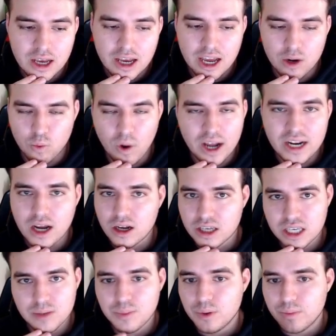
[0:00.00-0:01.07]
and why not
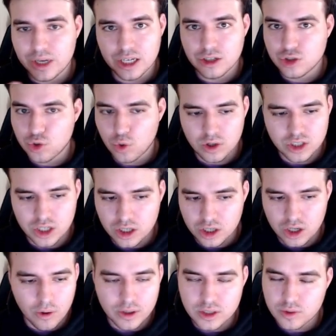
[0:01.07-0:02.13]
keep him in Georgia,
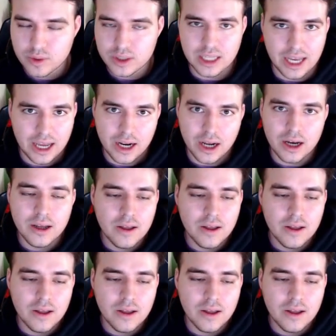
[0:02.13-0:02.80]
going to Atlanta,